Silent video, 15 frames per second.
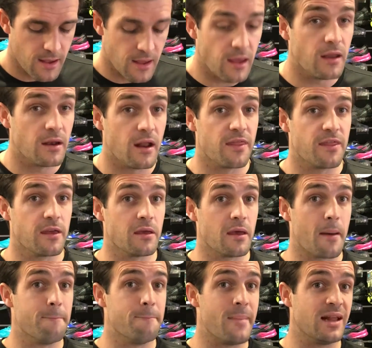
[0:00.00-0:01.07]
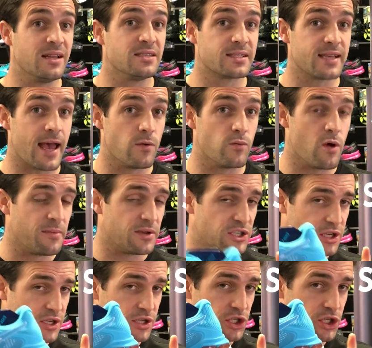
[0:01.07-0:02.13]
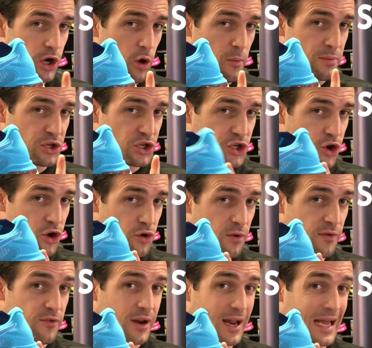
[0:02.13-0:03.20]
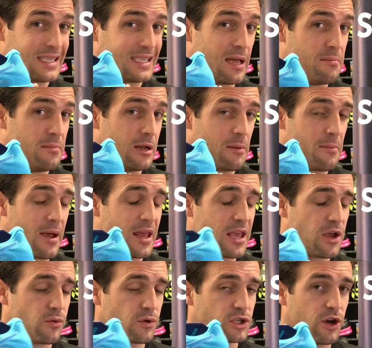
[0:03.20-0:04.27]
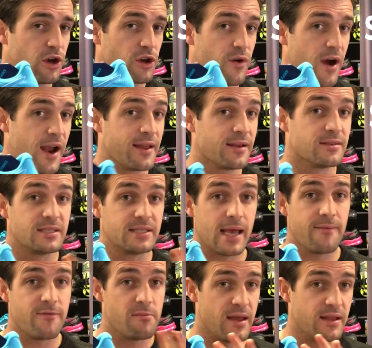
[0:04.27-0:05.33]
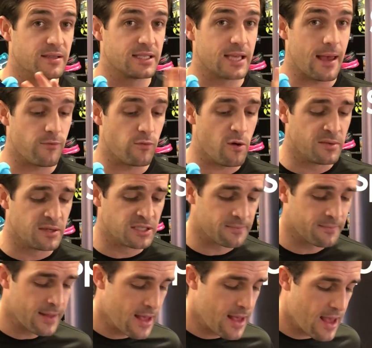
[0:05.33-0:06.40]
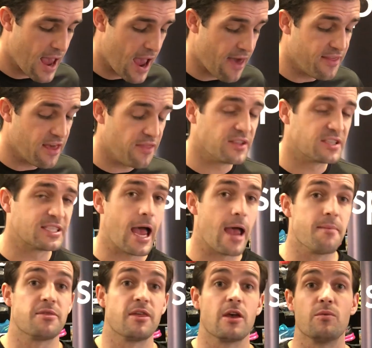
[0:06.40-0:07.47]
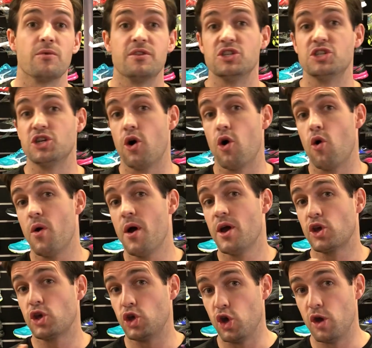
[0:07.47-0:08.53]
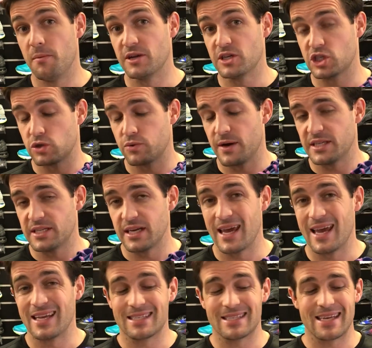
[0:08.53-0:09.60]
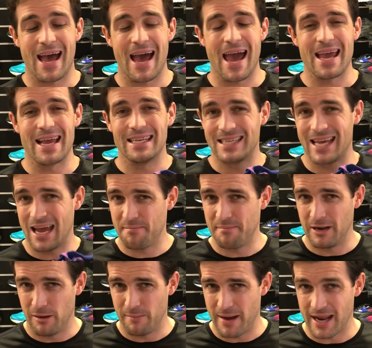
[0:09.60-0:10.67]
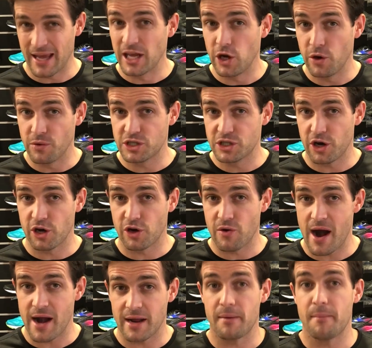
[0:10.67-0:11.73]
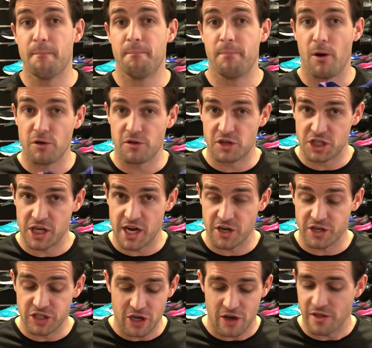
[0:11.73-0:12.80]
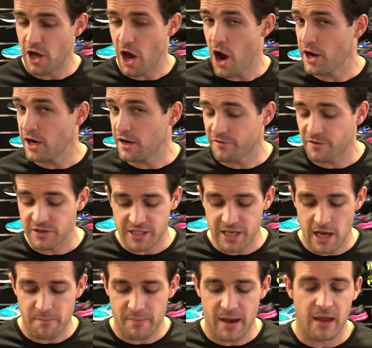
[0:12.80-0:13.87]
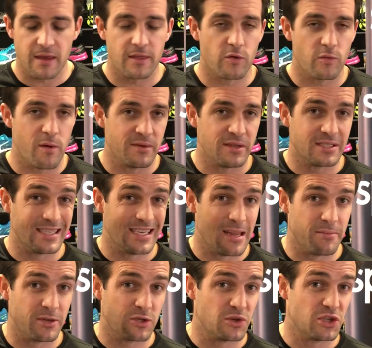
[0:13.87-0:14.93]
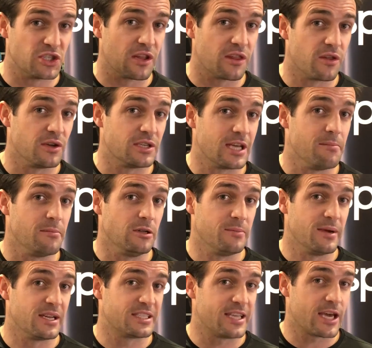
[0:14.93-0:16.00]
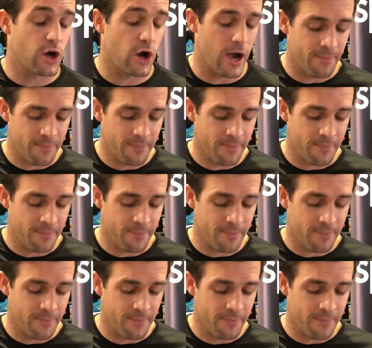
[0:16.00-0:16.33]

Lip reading: In the men's and women's Gel Pursuit, we've got a 10mm heel to toe gradient, same for men's, same for women's. And then the same thing with the Gel Cumulus 20. It's a 10mm heel to toe gradient, both genders. So the only difference here being the women's Nimbus, which is a 13mm stack height.